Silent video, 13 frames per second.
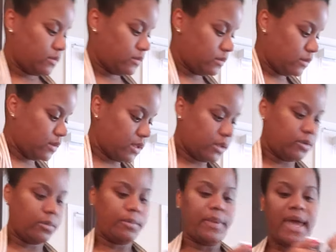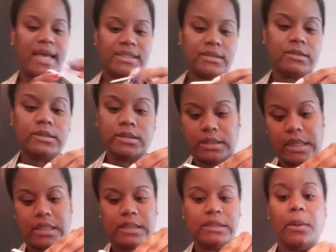A little basil.
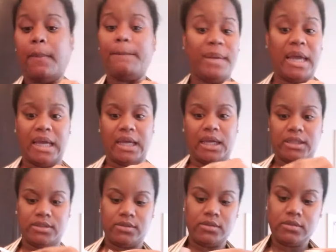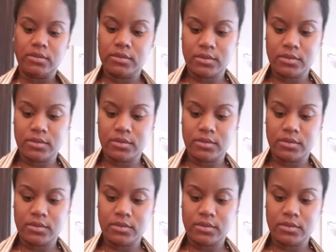A little basil.